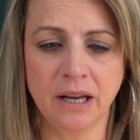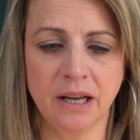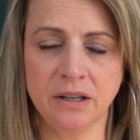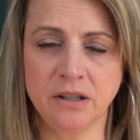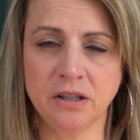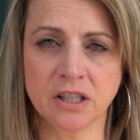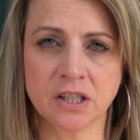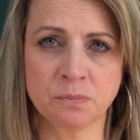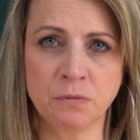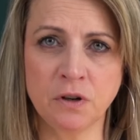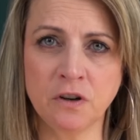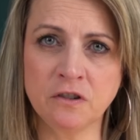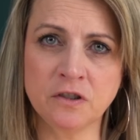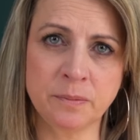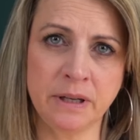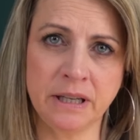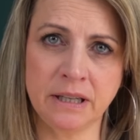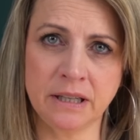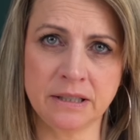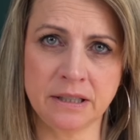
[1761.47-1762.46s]
It just
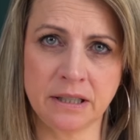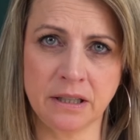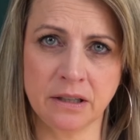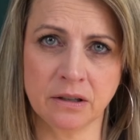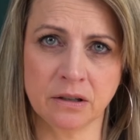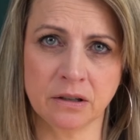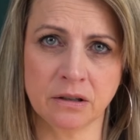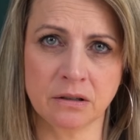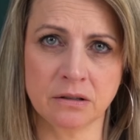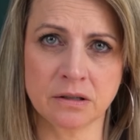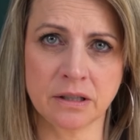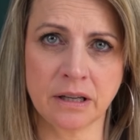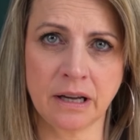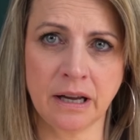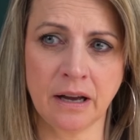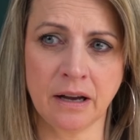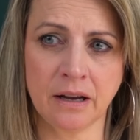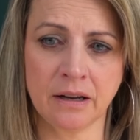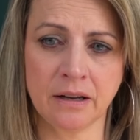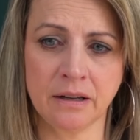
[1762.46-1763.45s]
moves me to tears.
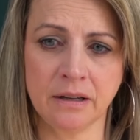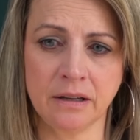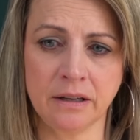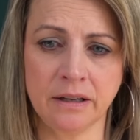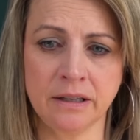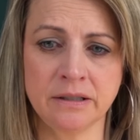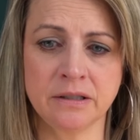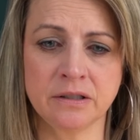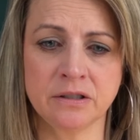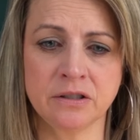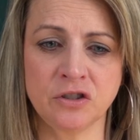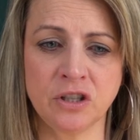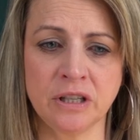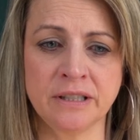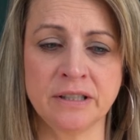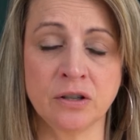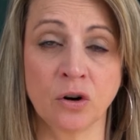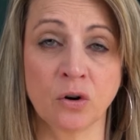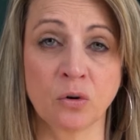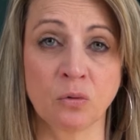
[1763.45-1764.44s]
Uh, it's,
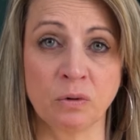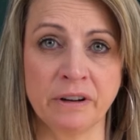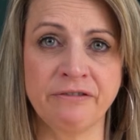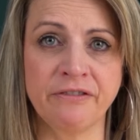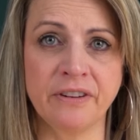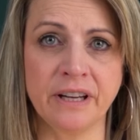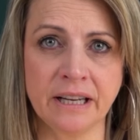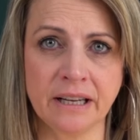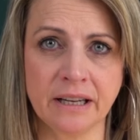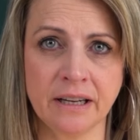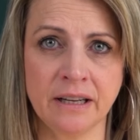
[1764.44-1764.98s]
it's horrific.